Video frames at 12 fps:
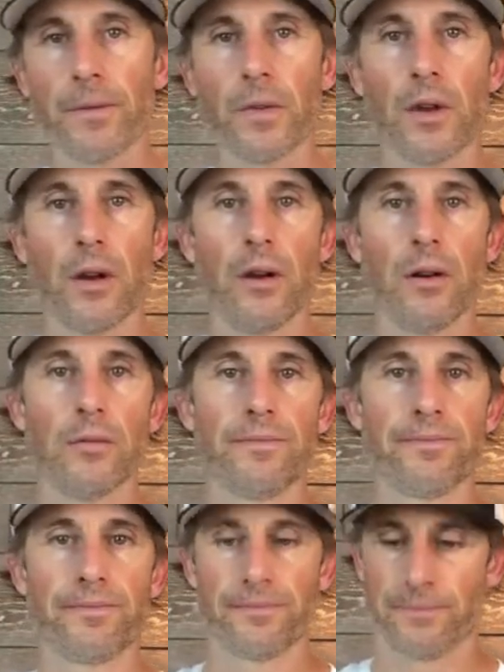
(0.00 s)
And
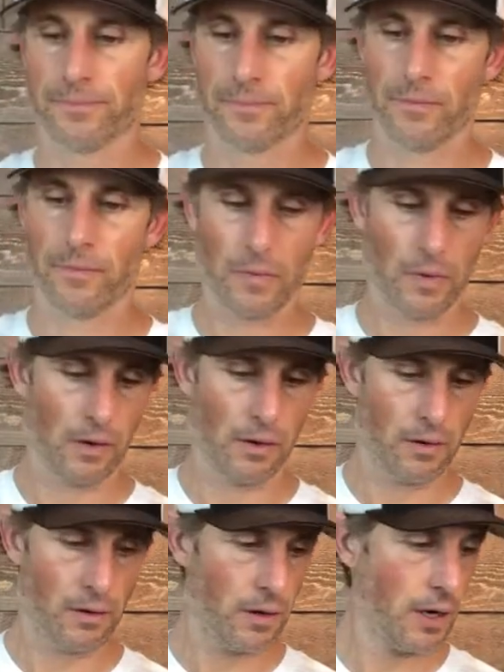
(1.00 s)

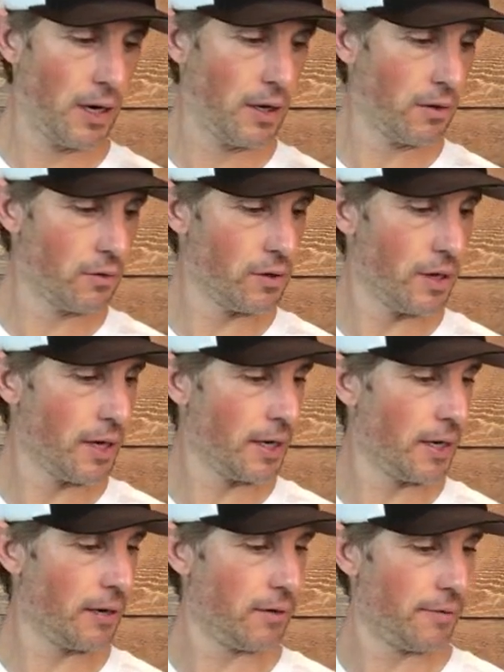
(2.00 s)
those of you hanging
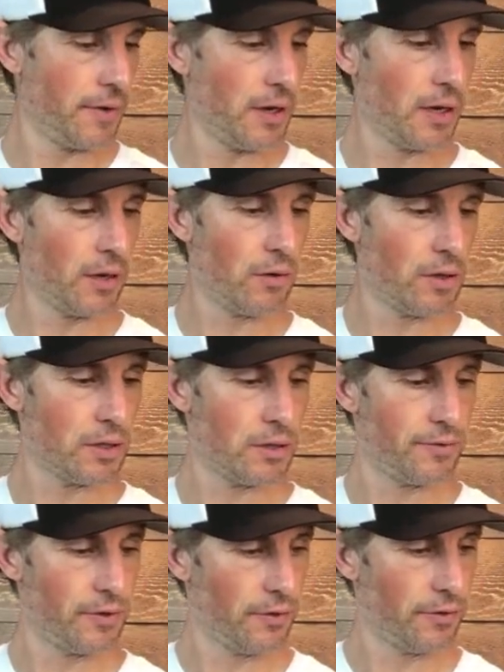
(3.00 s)
out, if you got any questions,
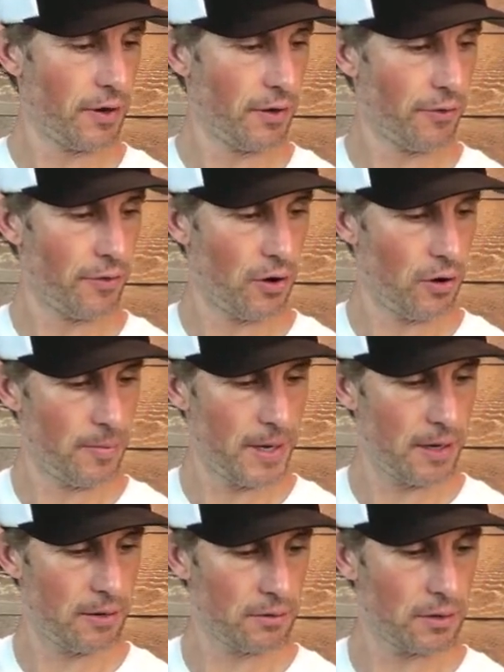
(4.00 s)
feel free to throw them
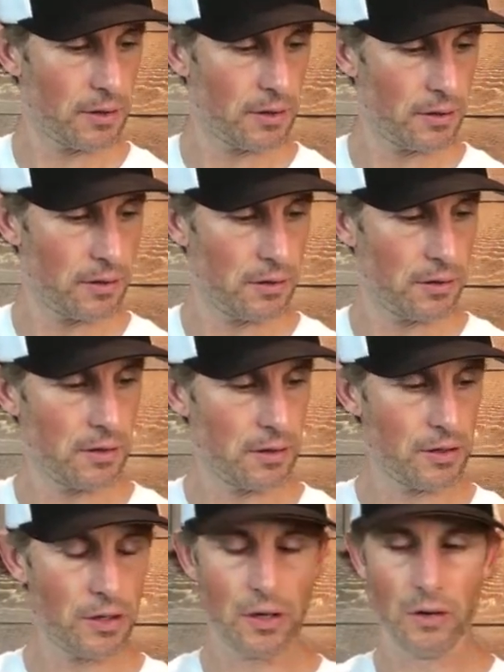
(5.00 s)
out.
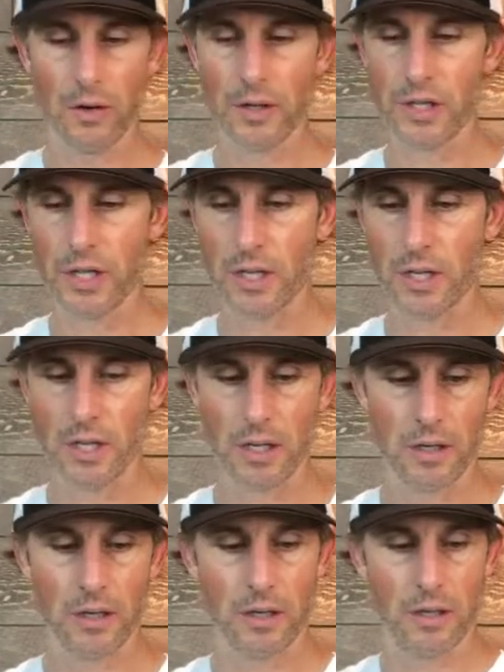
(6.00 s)
There's no agenda,
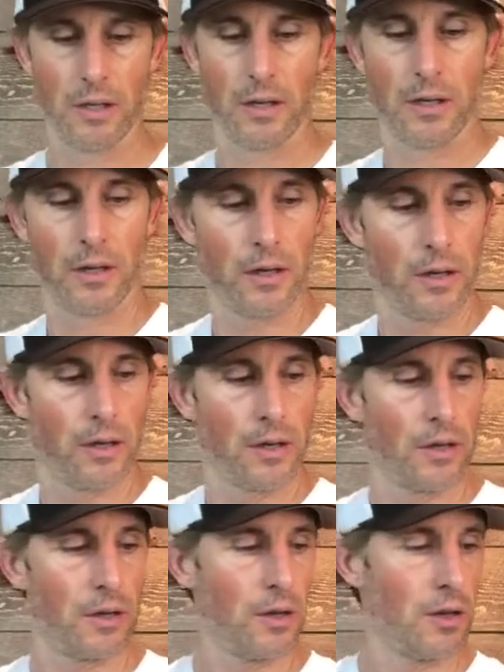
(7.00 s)

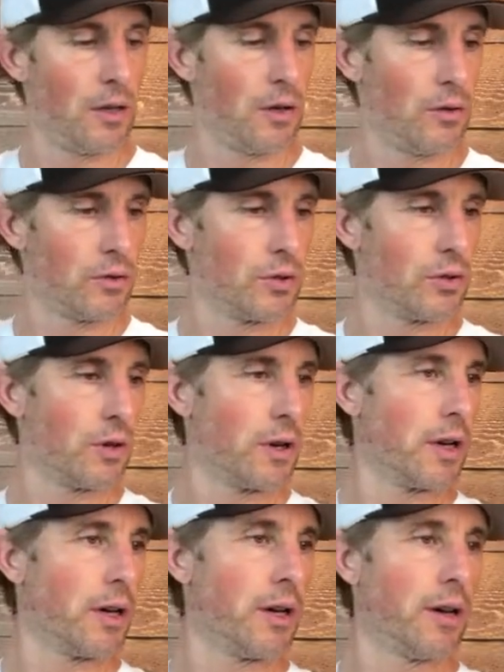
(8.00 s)
no sort
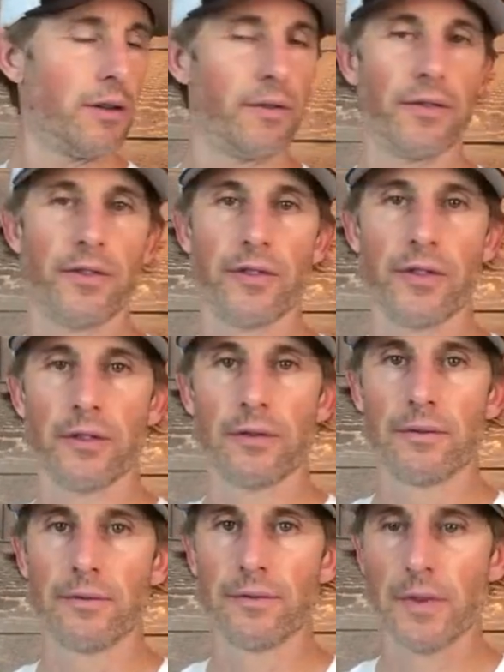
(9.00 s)
of
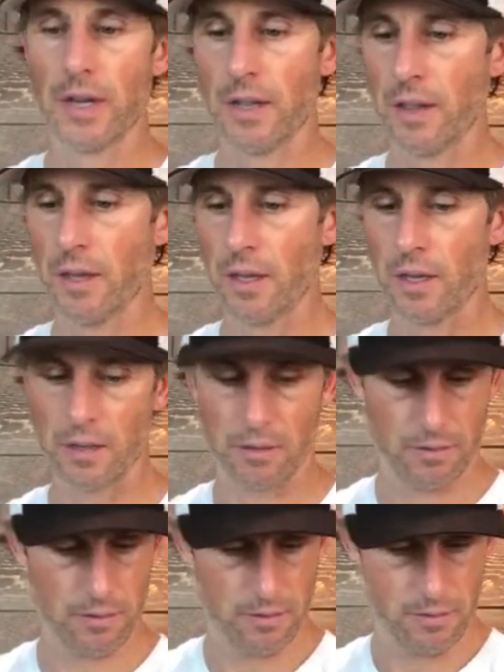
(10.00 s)
anything
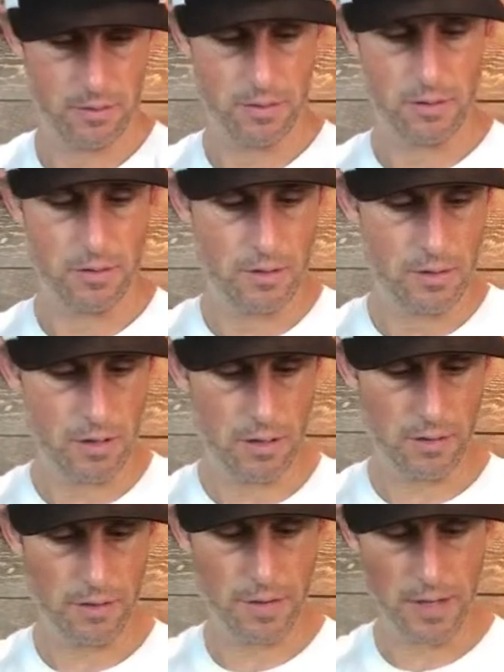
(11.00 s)

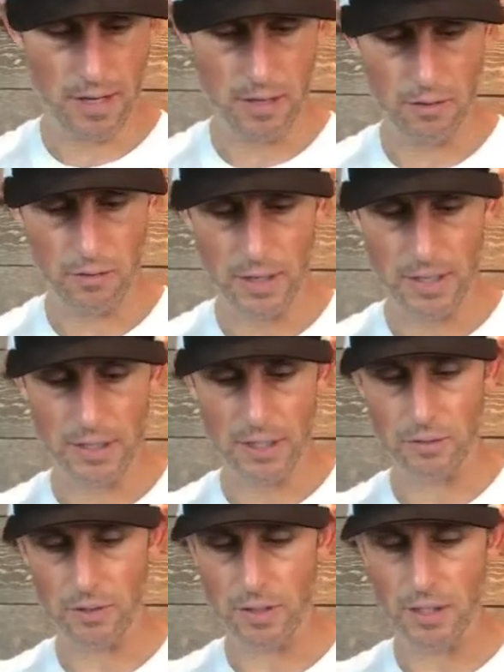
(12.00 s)
other than you guys
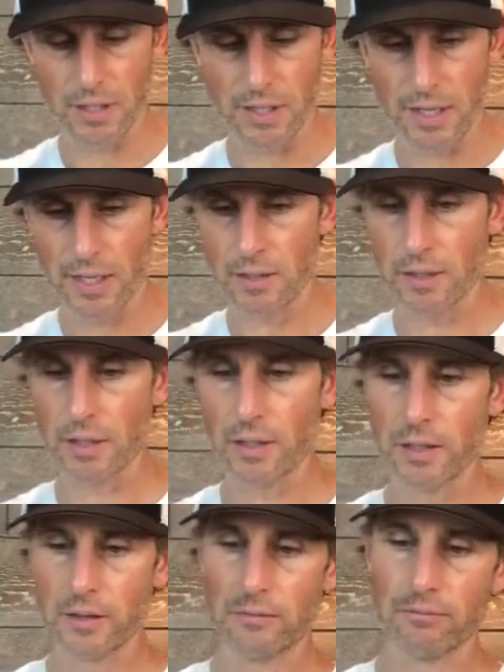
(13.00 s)
ask questions and I answer,
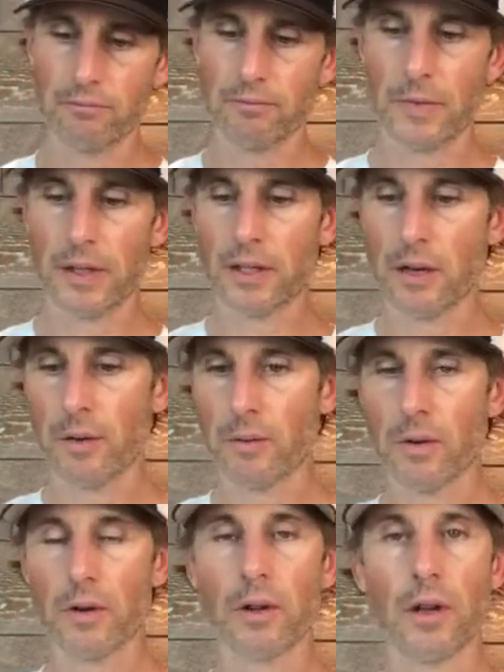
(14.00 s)
and that's how we
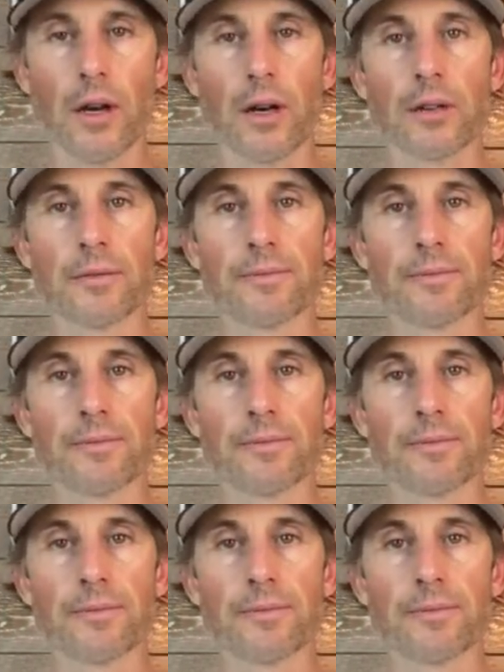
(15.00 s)
roll along.